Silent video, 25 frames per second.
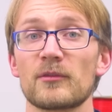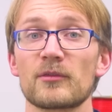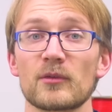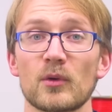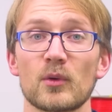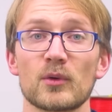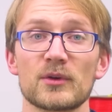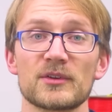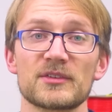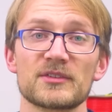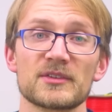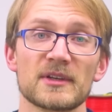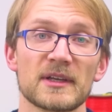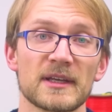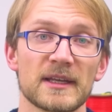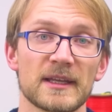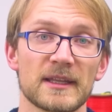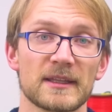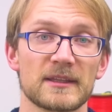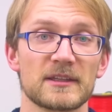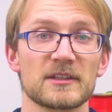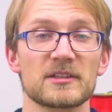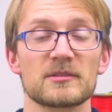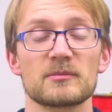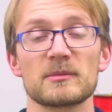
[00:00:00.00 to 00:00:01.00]
Of course,
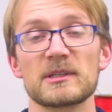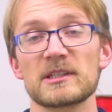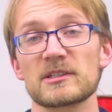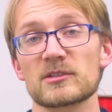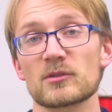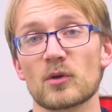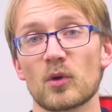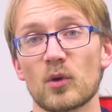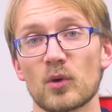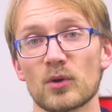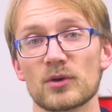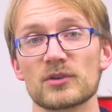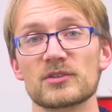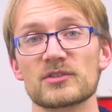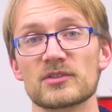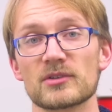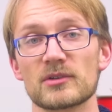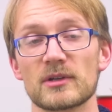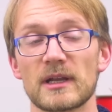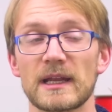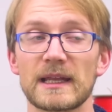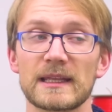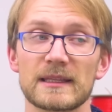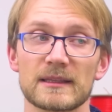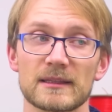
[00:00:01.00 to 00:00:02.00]
this means coarser
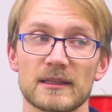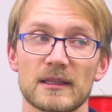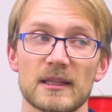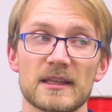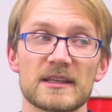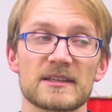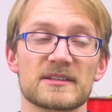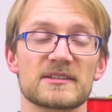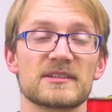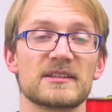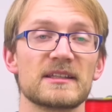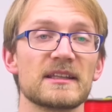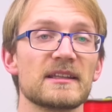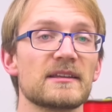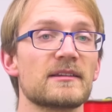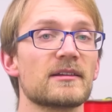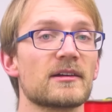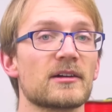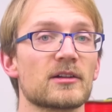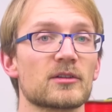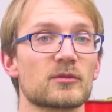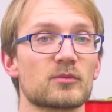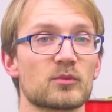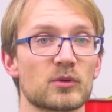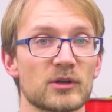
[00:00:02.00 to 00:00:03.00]
and less
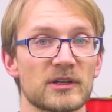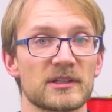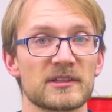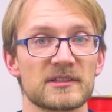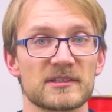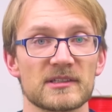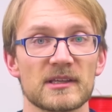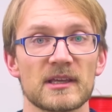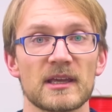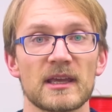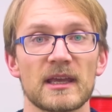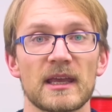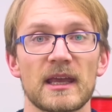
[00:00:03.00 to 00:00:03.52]
detailed prints,